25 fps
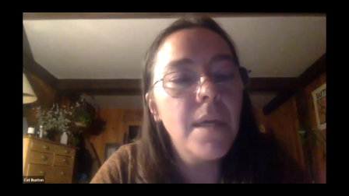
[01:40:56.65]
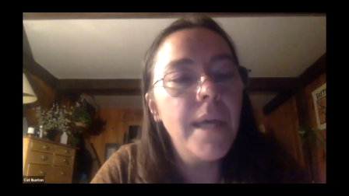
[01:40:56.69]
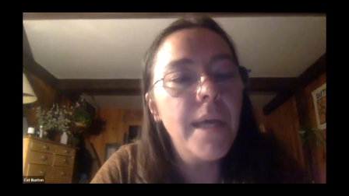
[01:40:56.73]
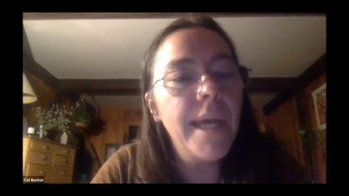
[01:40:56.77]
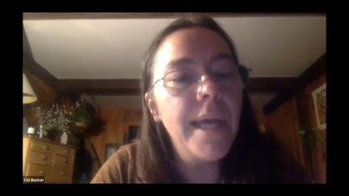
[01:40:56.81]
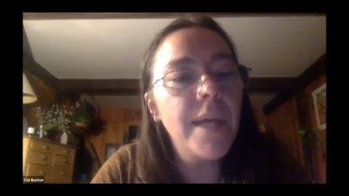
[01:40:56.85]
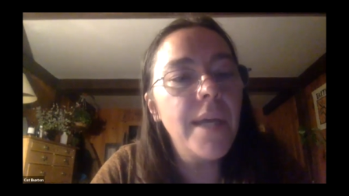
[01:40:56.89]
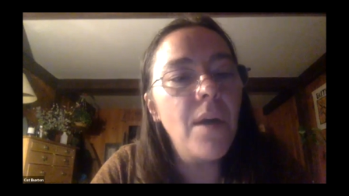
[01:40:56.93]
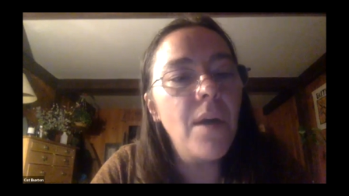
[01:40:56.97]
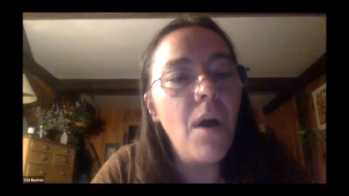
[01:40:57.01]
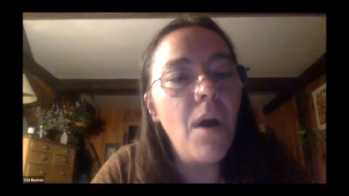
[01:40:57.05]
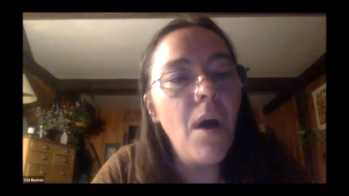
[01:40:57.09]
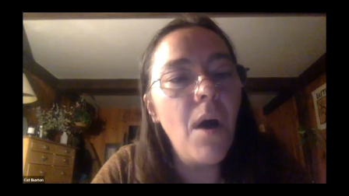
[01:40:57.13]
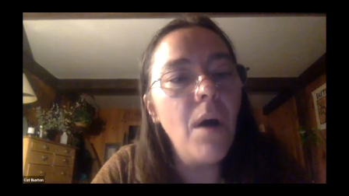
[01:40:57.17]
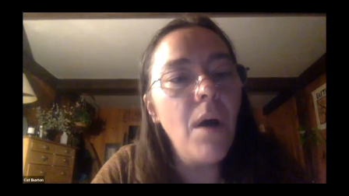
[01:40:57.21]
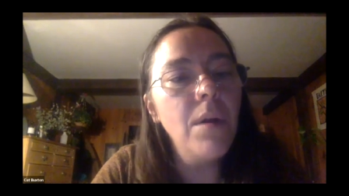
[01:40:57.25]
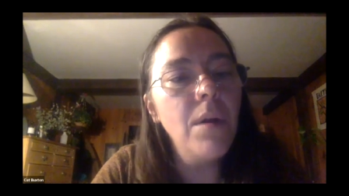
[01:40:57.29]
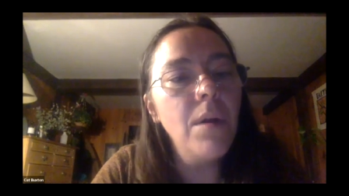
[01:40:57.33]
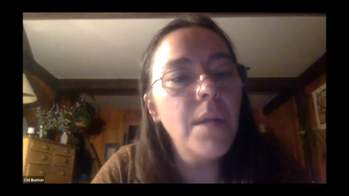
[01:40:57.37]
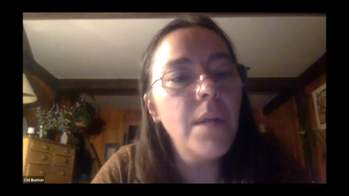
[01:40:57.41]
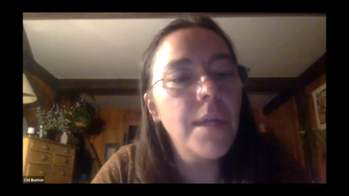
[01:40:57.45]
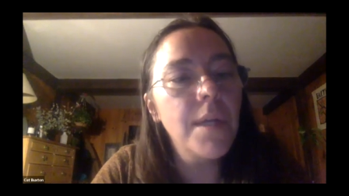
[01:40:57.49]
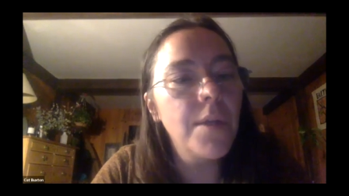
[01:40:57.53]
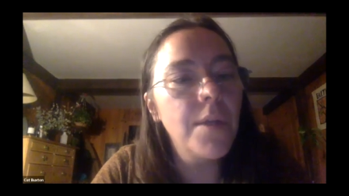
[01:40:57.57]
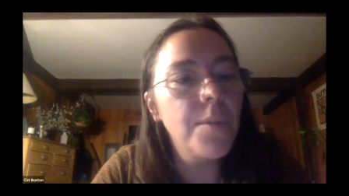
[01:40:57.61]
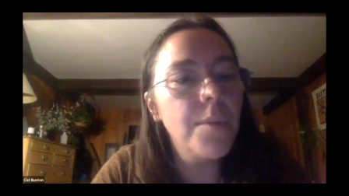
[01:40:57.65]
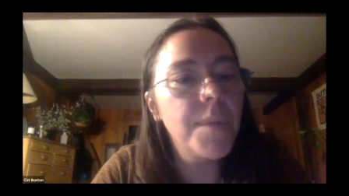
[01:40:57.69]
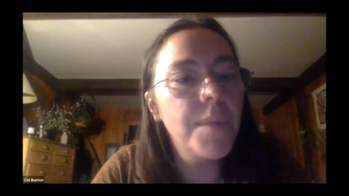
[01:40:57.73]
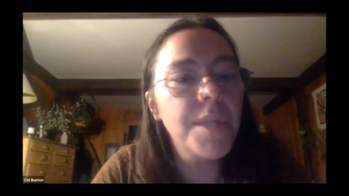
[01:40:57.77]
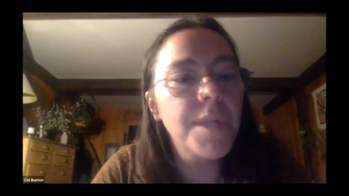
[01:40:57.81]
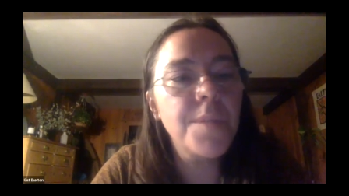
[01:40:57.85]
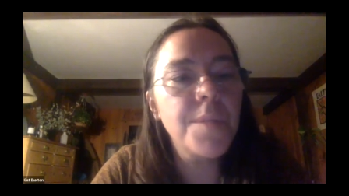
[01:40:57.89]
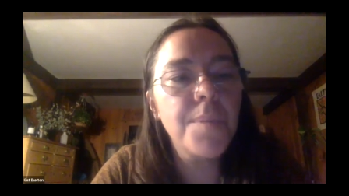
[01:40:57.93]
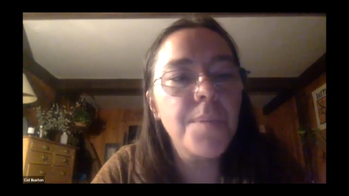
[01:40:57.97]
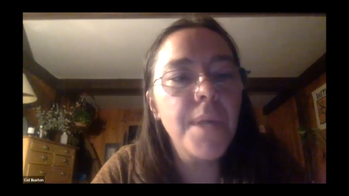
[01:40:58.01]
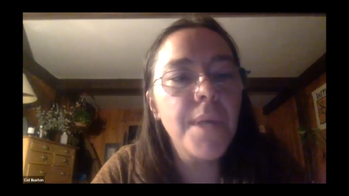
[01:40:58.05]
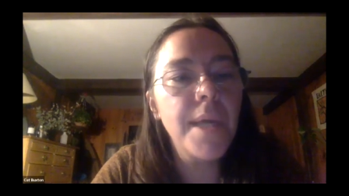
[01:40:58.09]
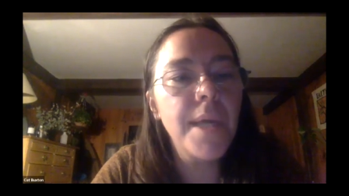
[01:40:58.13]
And all
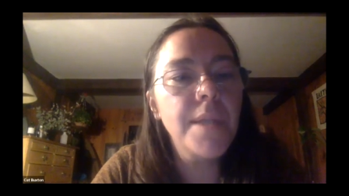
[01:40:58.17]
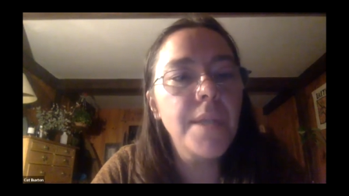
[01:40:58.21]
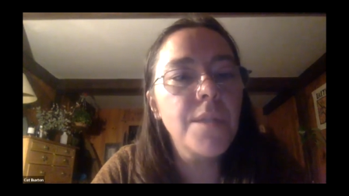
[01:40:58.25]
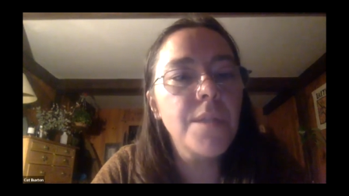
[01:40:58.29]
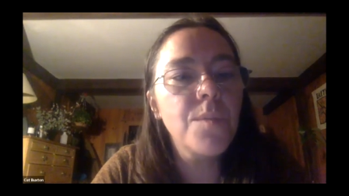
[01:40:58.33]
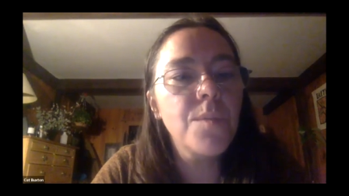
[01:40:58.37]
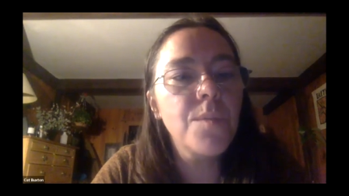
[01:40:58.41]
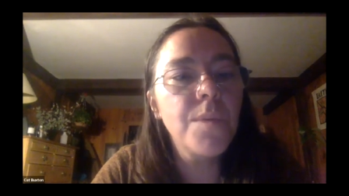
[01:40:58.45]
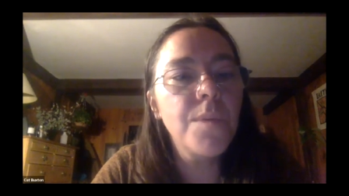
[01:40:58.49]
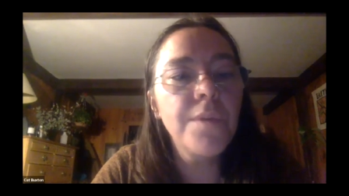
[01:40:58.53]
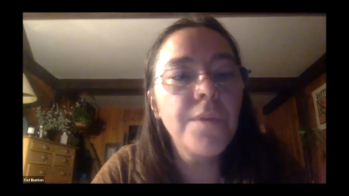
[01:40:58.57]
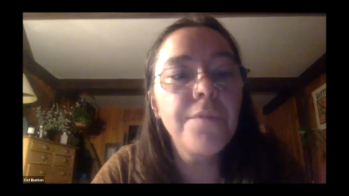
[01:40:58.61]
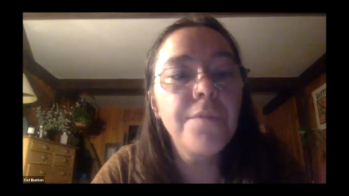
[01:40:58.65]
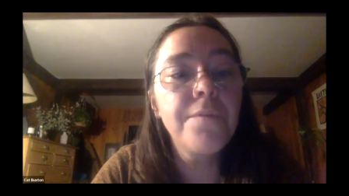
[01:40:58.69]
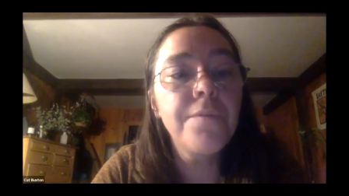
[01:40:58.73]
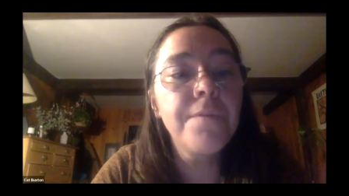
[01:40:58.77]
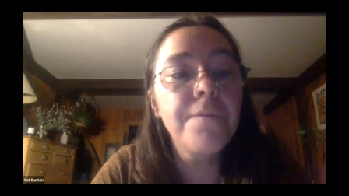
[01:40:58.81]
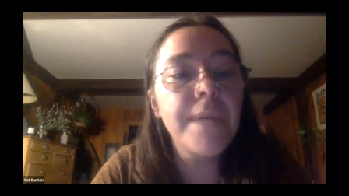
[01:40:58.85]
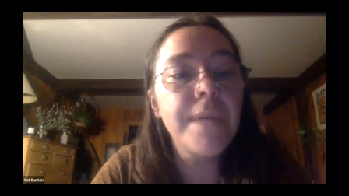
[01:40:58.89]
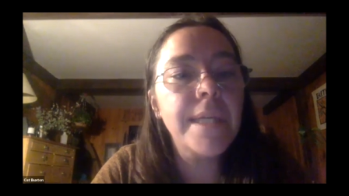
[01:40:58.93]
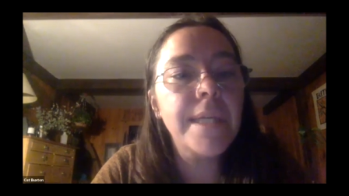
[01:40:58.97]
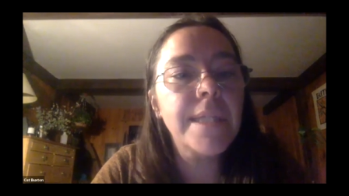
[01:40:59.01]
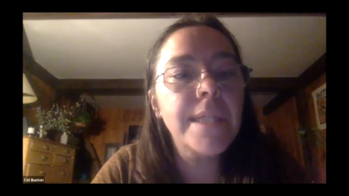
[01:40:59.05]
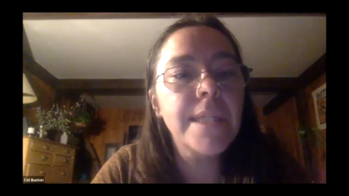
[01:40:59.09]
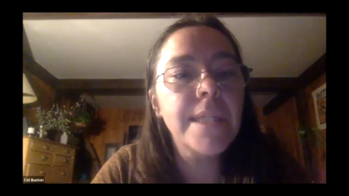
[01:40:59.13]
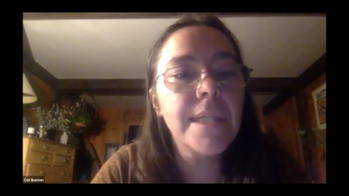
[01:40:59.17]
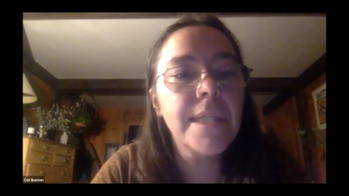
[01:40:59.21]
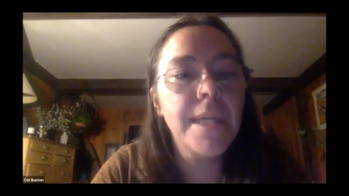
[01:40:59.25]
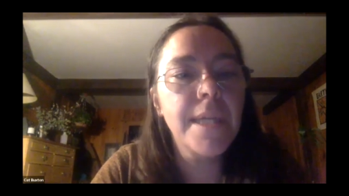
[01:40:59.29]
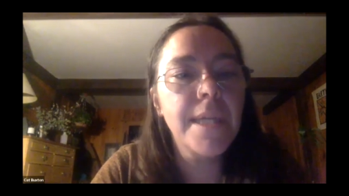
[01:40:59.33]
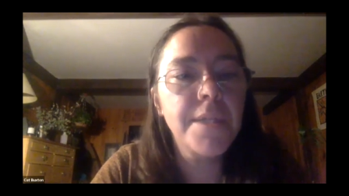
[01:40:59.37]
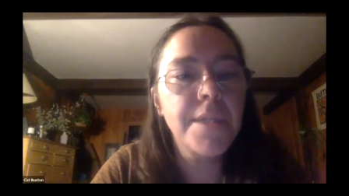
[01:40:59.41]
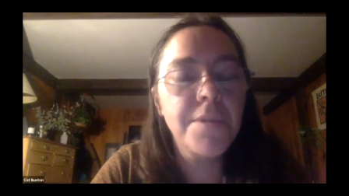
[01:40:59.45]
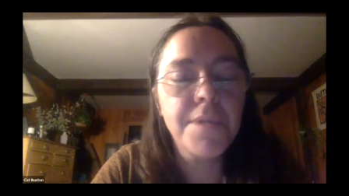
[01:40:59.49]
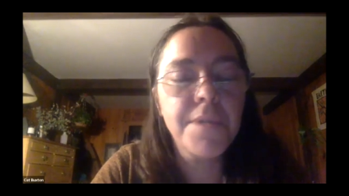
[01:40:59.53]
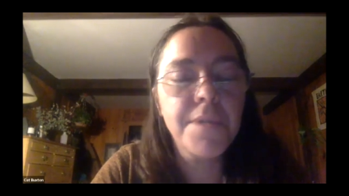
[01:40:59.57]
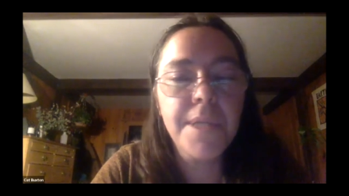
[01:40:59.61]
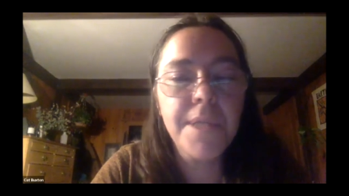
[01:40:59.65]
leguminous plants will fix
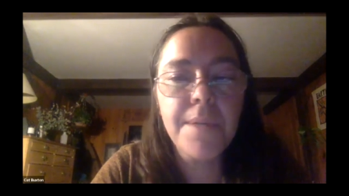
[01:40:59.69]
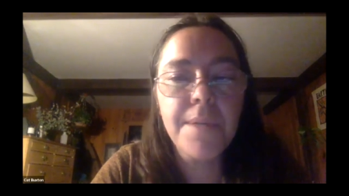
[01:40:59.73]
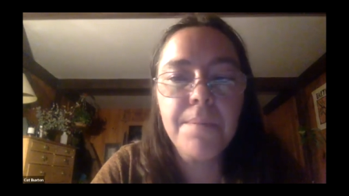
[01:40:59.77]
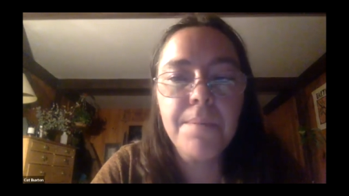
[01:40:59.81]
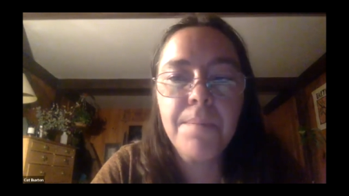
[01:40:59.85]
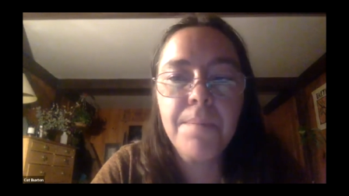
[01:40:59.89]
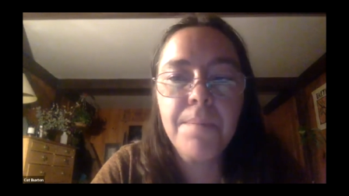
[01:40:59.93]
nitrogen.